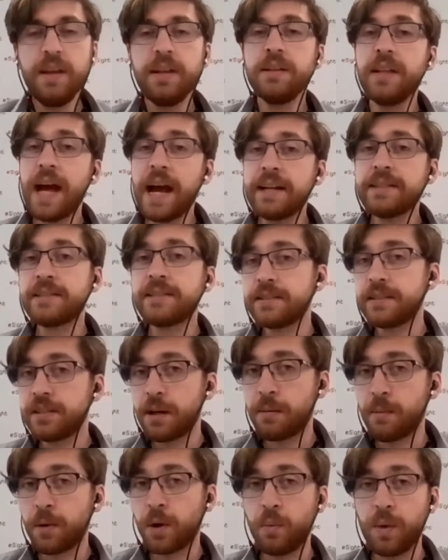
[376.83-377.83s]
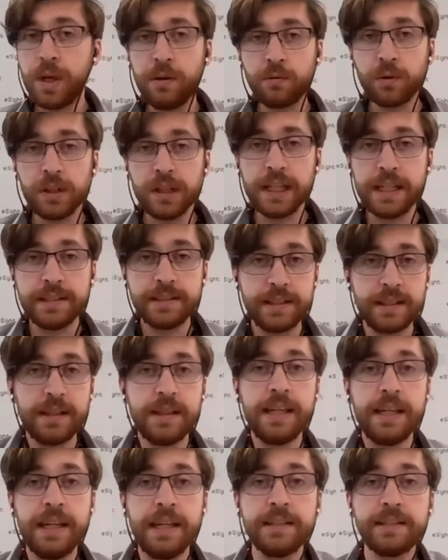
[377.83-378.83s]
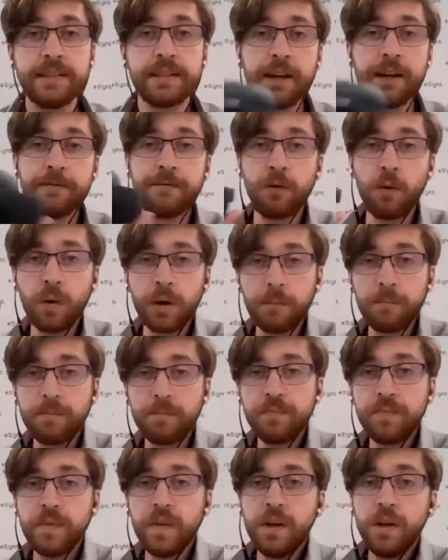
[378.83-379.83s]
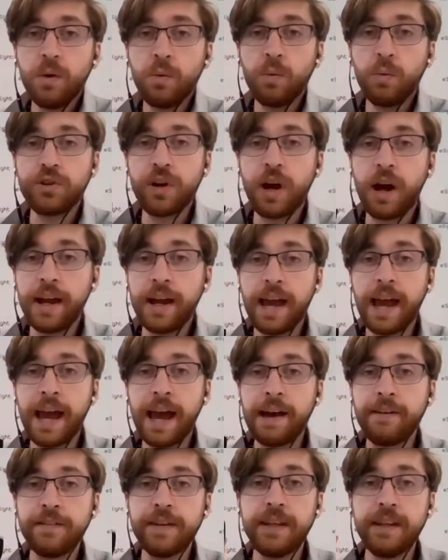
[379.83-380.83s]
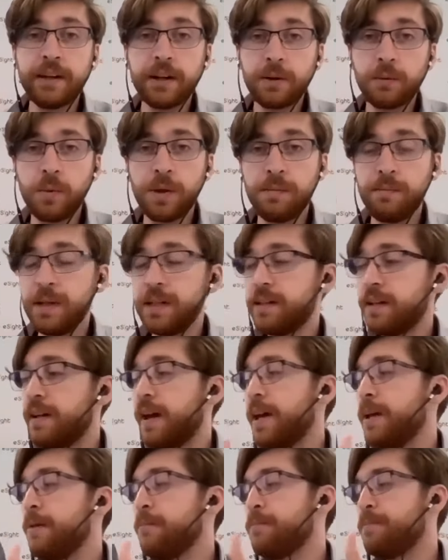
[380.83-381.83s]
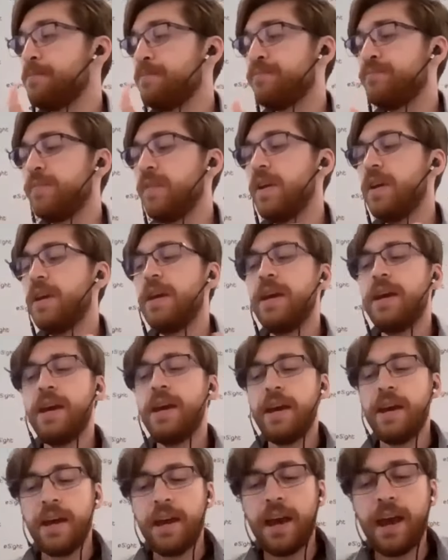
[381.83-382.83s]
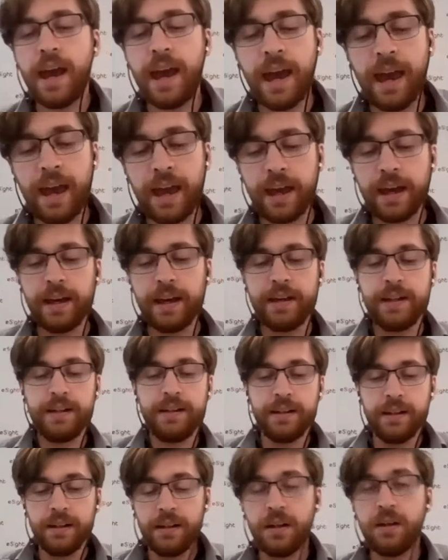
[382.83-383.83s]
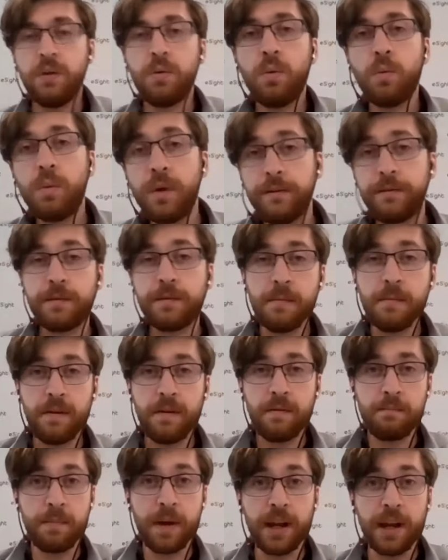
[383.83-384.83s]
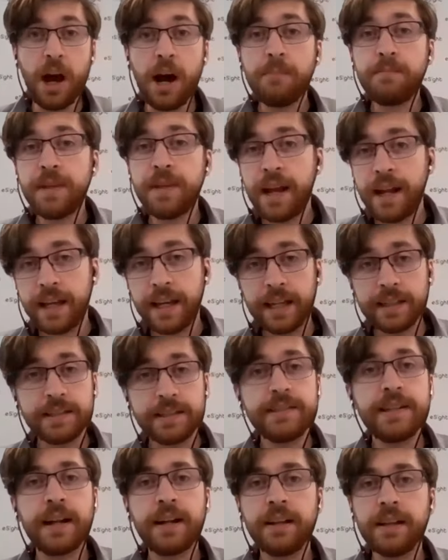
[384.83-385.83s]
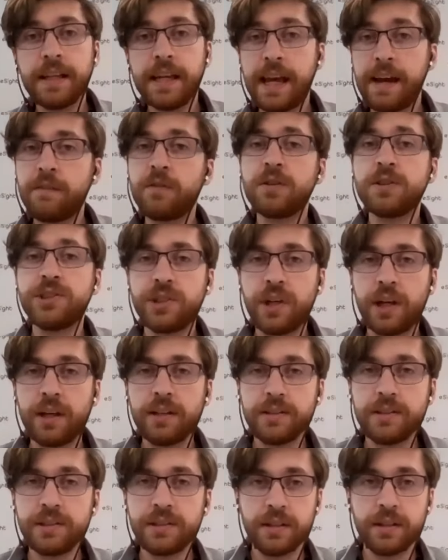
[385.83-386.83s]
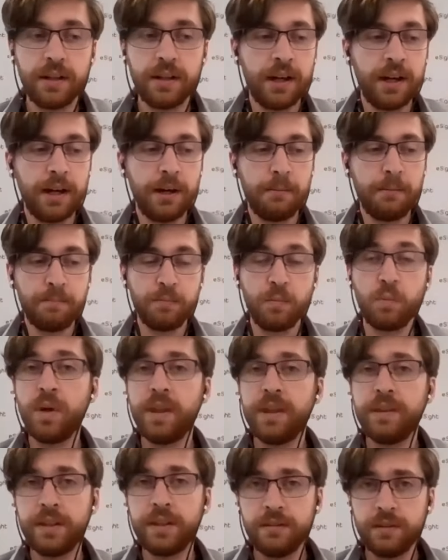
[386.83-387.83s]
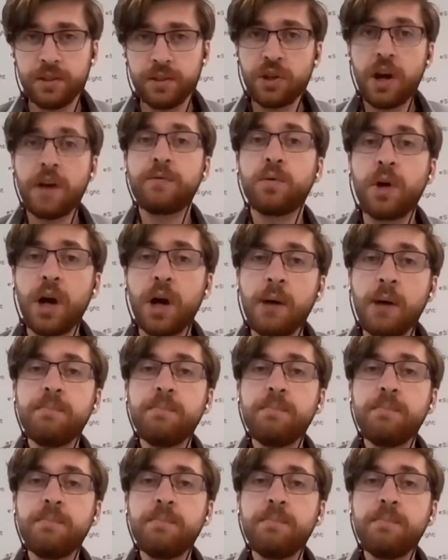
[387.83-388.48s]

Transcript: Last summer, we released the Esight 4, which I have here with me today. And we've been updating it steadily ever since, with software